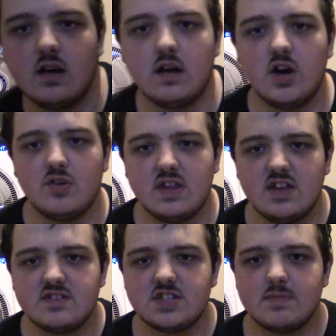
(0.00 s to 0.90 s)
Oh, the
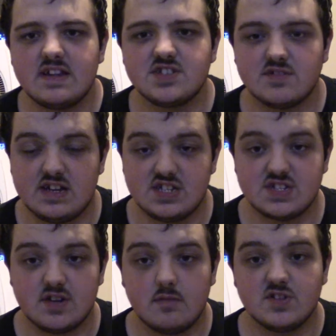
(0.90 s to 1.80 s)
YouTube end screen,
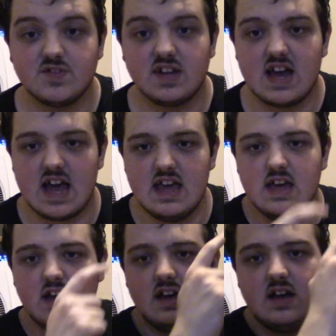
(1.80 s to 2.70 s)
just almost forgot.
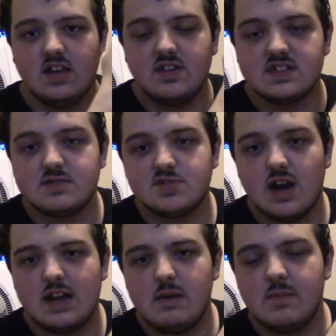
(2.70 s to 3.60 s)
You can
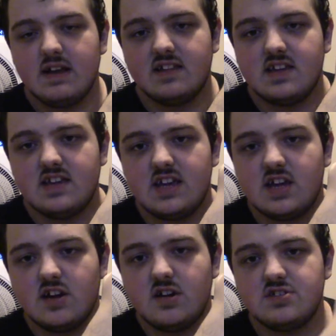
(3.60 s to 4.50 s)
subscribe to me by clicking
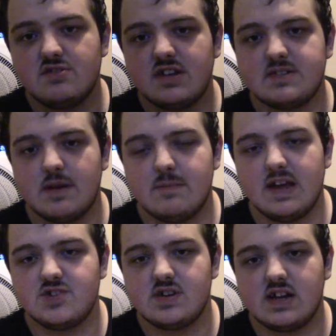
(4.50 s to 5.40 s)
here, donate to my
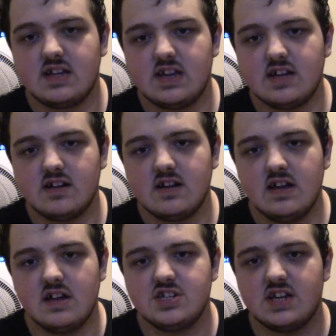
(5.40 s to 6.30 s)
Patreon here,
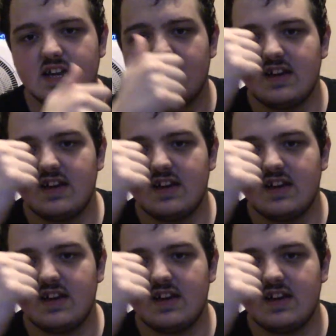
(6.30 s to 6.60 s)
check out